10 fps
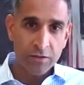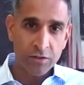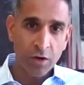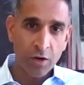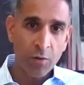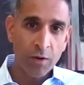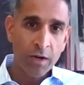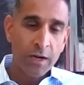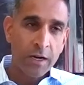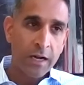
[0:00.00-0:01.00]
So
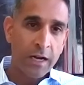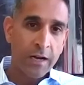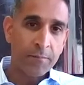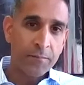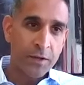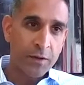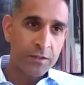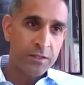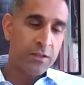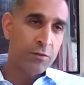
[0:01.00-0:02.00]

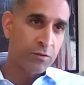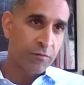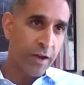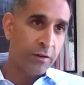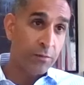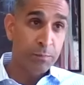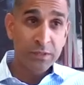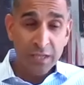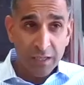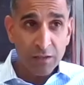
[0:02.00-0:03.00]
it's in those final,
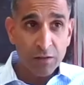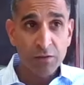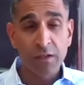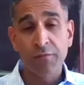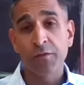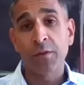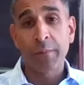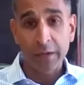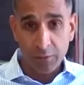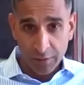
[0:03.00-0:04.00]
particularly for the
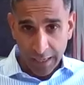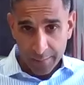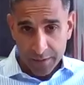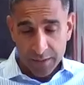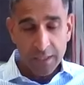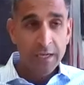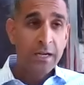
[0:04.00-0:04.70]
microcaps.